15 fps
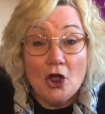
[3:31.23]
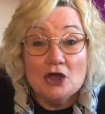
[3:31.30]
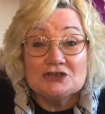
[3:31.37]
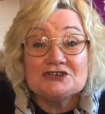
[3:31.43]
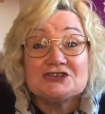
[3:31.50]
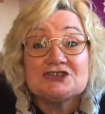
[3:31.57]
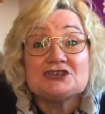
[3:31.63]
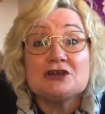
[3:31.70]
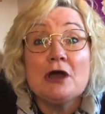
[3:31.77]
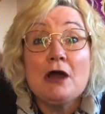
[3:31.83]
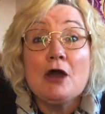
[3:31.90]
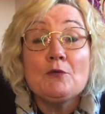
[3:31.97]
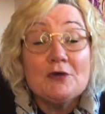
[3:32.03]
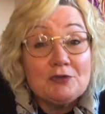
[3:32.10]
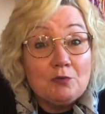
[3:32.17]

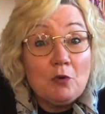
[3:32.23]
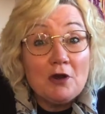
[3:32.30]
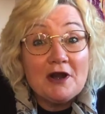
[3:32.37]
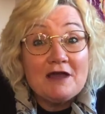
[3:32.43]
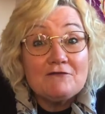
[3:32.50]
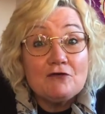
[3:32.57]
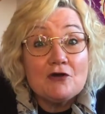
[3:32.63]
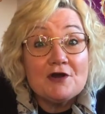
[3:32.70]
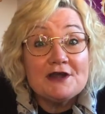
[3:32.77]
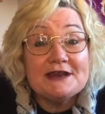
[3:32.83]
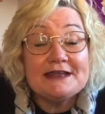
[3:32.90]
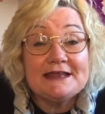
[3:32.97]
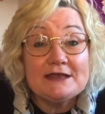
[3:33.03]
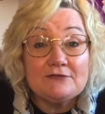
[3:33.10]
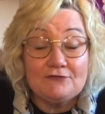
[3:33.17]
Start with what I've already
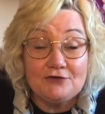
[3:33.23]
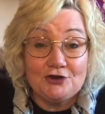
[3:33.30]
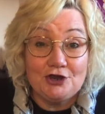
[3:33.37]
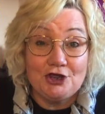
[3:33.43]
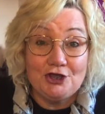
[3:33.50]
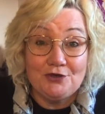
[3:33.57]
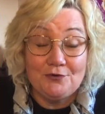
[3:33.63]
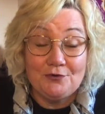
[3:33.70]
given you.